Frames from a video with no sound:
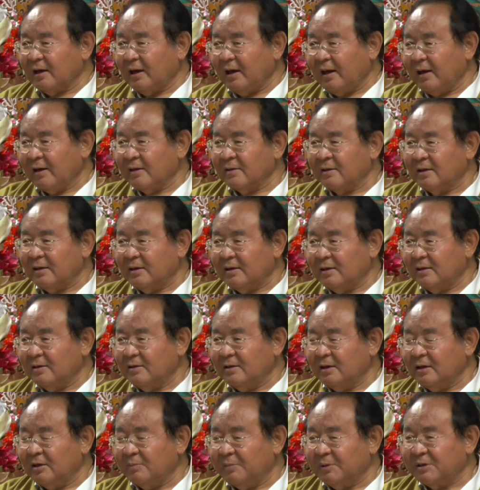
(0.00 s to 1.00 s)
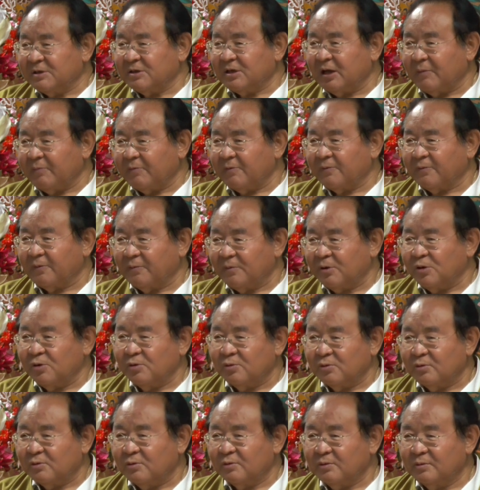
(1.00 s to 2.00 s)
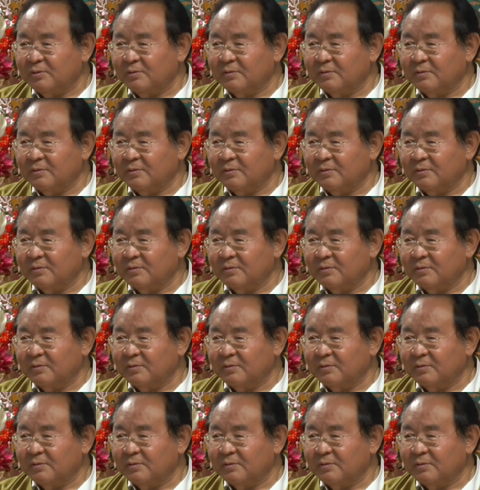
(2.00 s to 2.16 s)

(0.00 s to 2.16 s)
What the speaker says: angry, a little bit separate from you.